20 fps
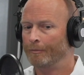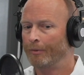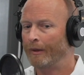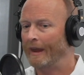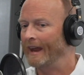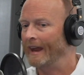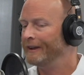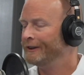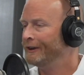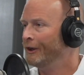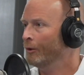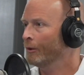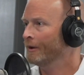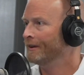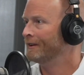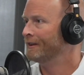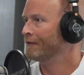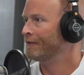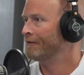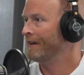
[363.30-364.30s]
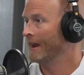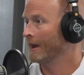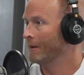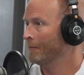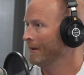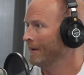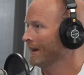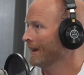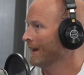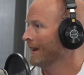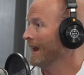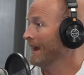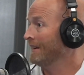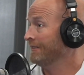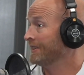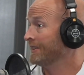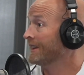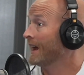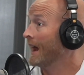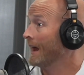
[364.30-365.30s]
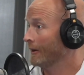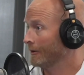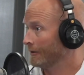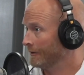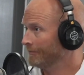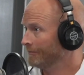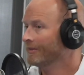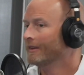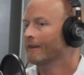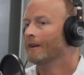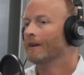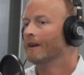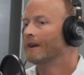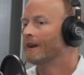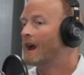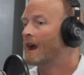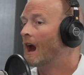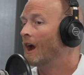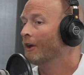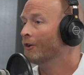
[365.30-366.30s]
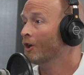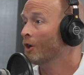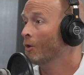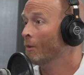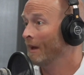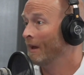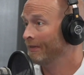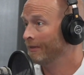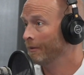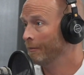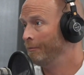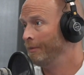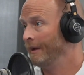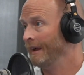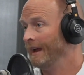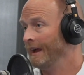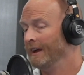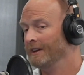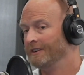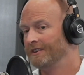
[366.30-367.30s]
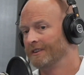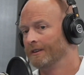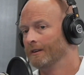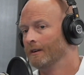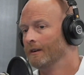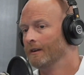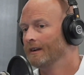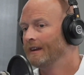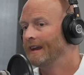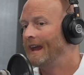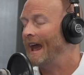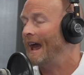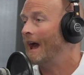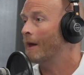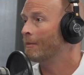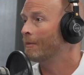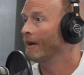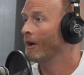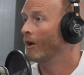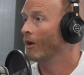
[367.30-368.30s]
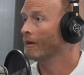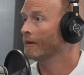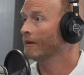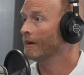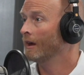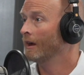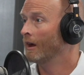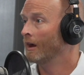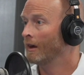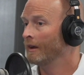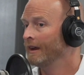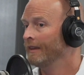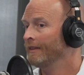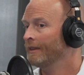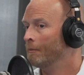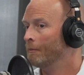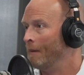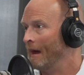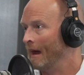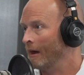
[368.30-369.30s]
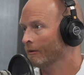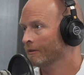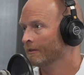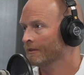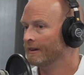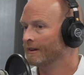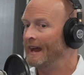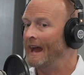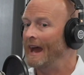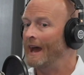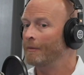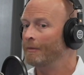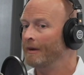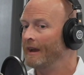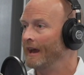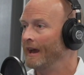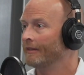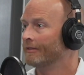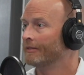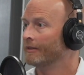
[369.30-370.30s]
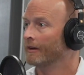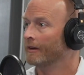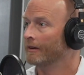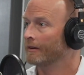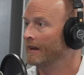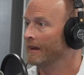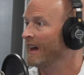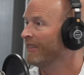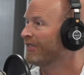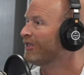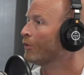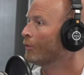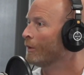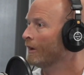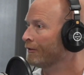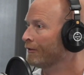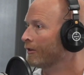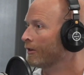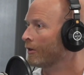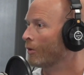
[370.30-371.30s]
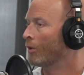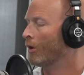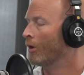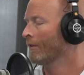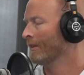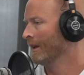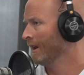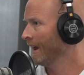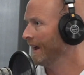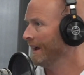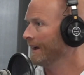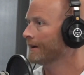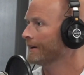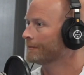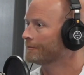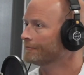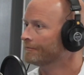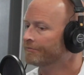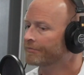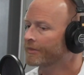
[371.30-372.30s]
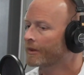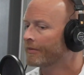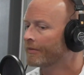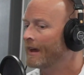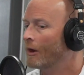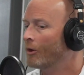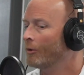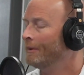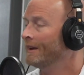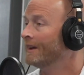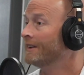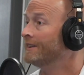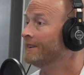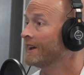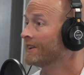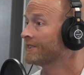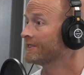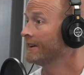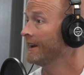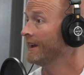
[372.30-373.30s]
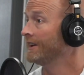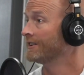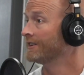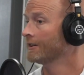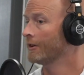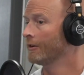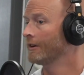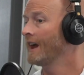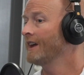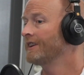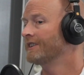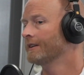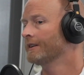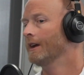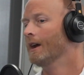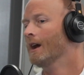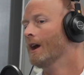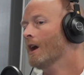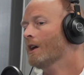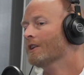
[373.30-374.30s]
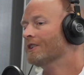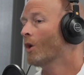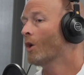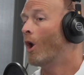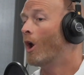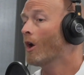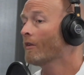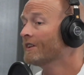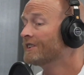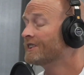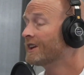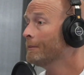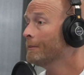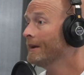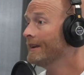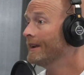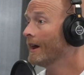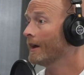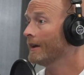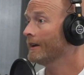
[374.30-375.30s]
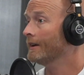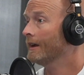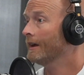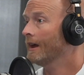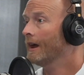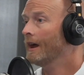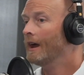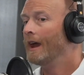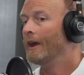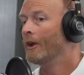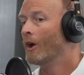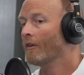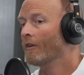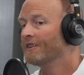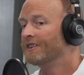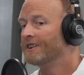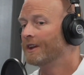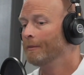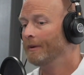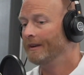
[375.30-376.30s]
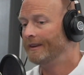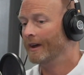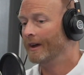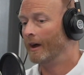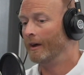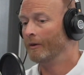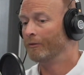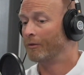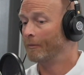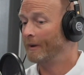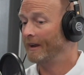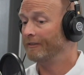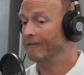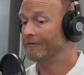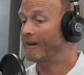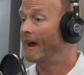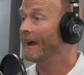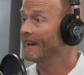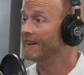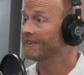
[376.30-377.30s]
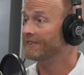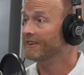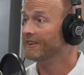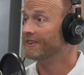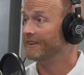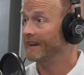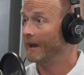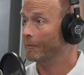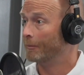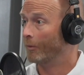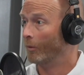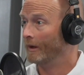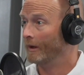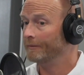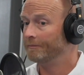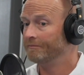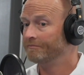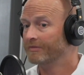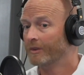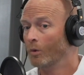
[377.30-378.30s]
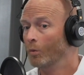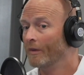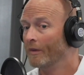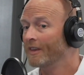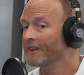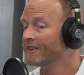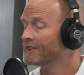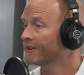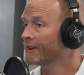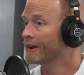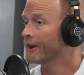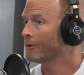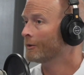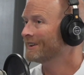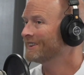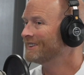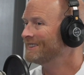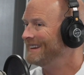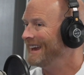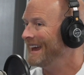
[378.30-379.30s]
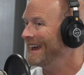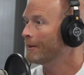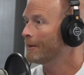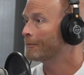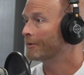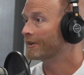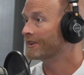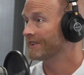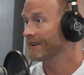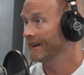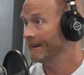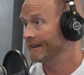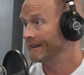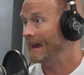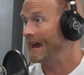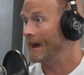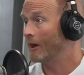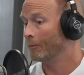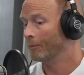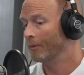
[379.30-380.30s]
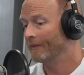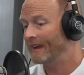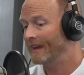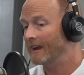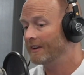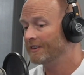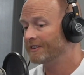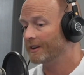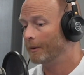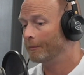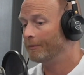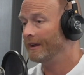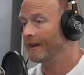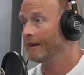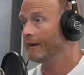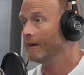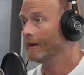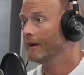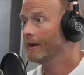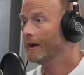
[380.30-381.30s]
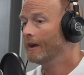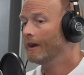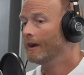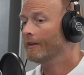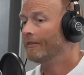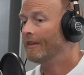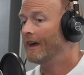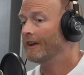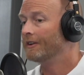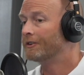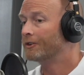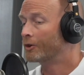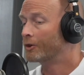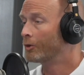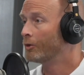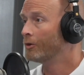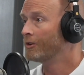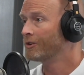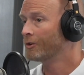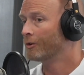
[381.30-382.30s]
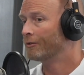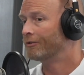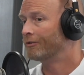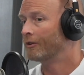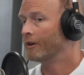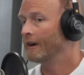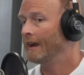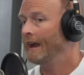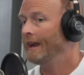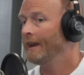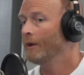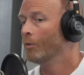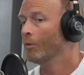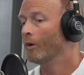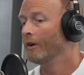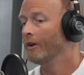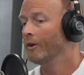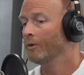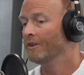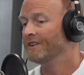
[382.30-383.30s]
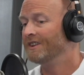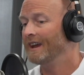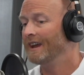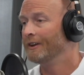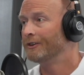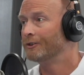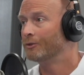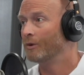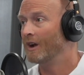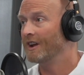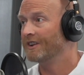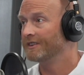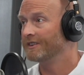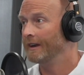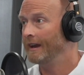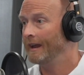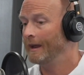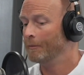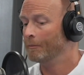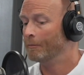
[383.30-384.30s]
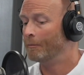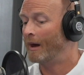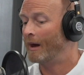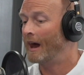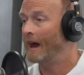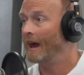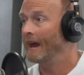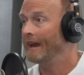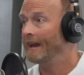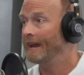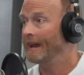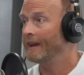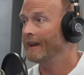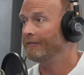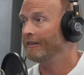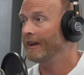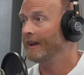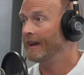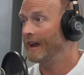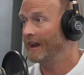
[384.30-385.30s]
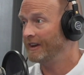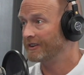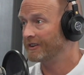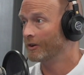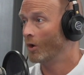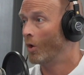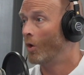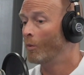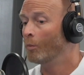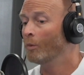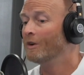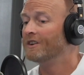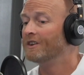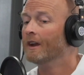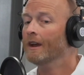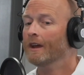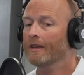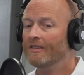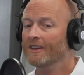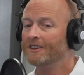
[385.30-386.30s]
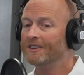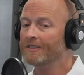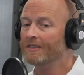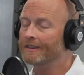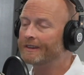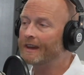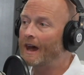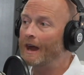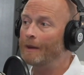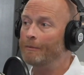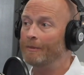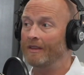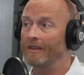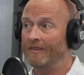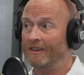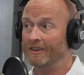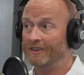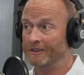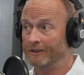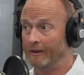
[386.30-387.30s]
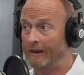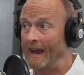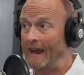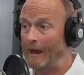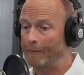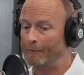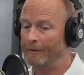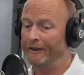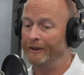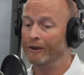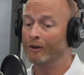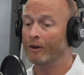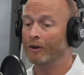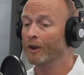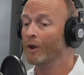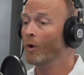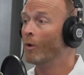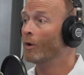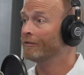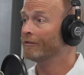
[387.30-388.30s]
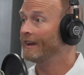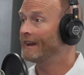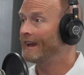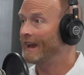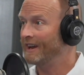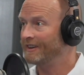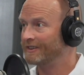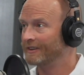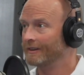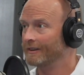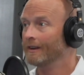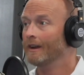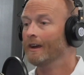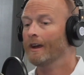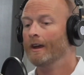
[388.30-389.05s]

planned unit development lifestyle, gotcha. condo at the beach, cabin on uh, in the mountain, cabin at the at the river or on the lake. Okay, that would be a destination location. So all this can be done, and all this can be done from a financing standpoint with as little as 10% down. But that is something that is crucial for anyone who is interested in buying a vacation home, which this is the time that this is going to happen. You're going to go on vacation.